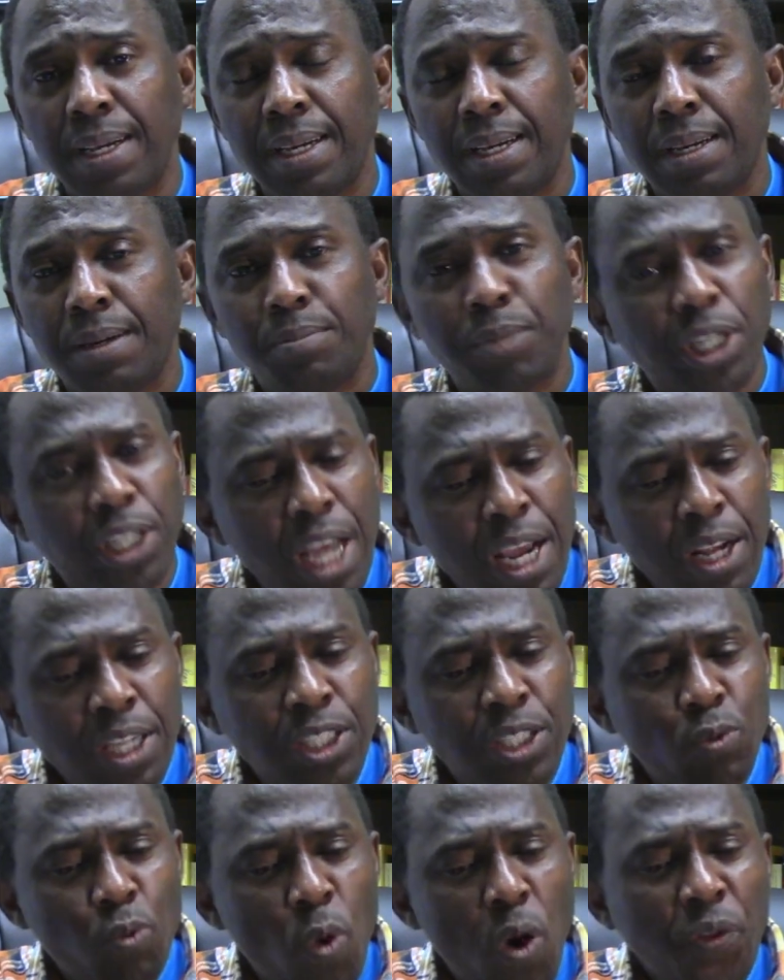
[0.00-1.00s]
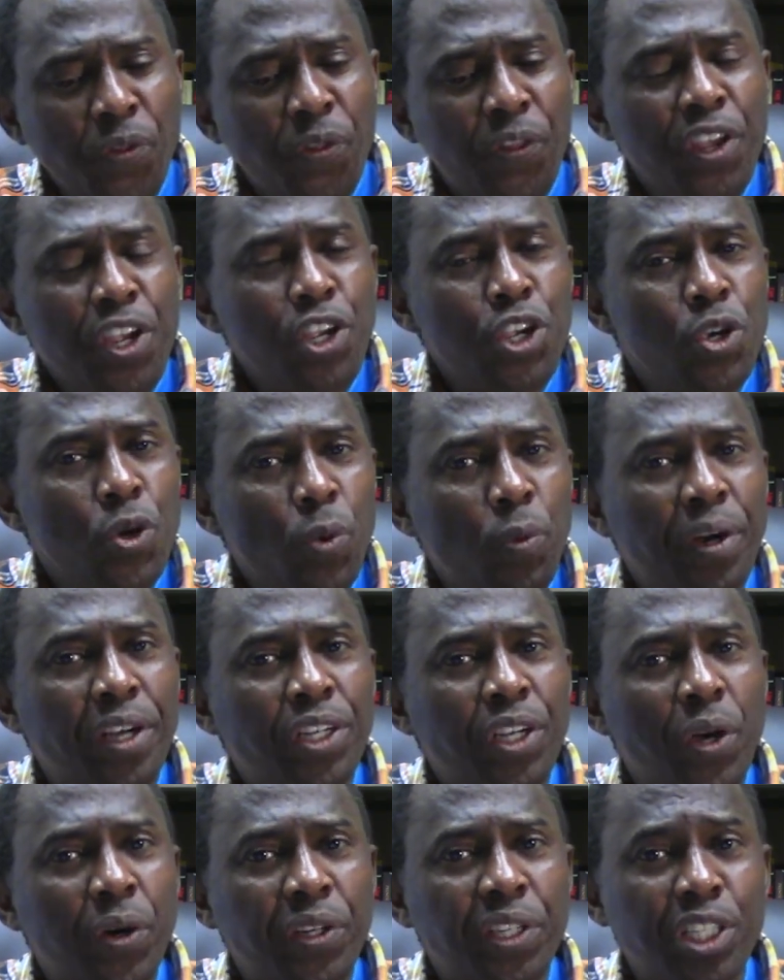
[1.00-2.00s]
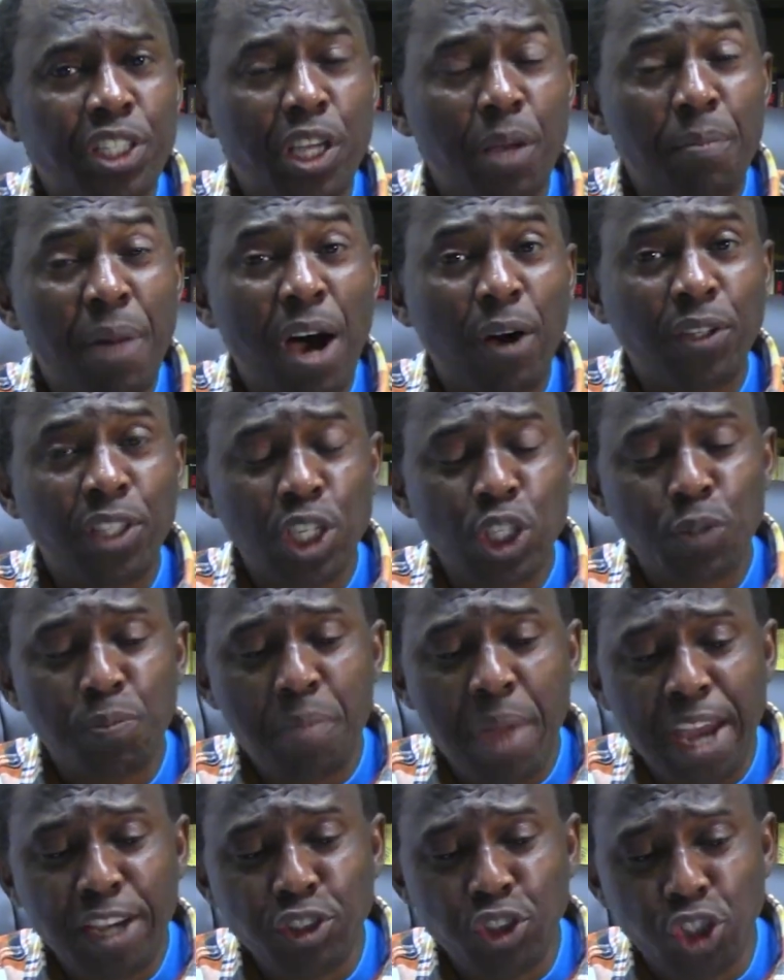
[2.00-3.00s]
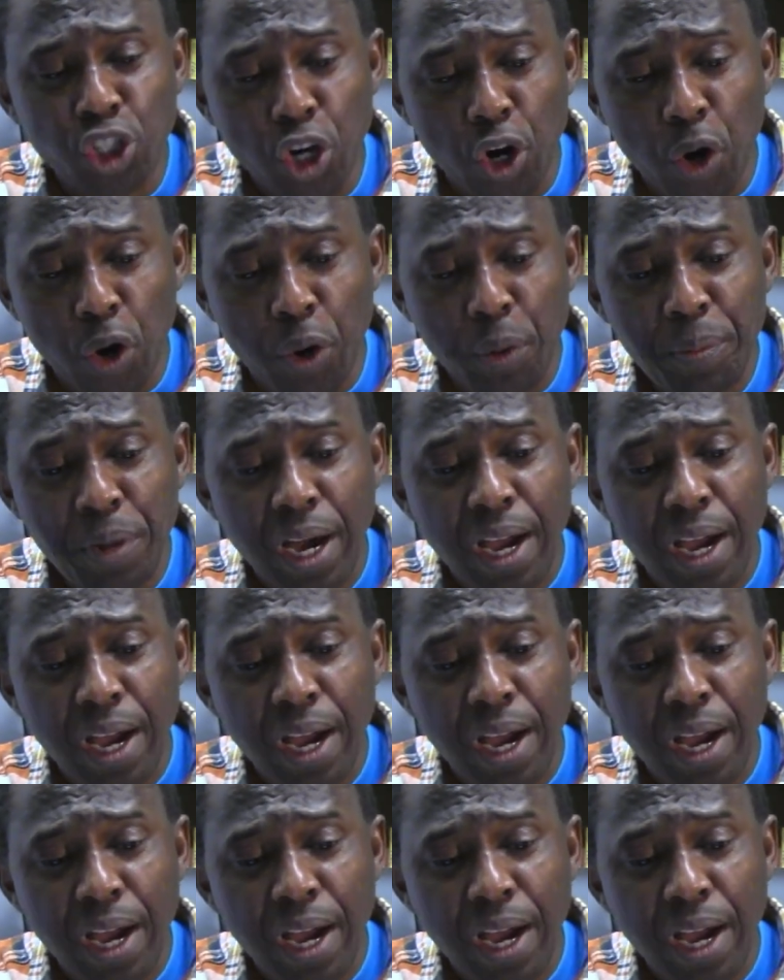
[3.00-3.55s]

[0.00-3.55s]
But there's one thing you will notice about this man Job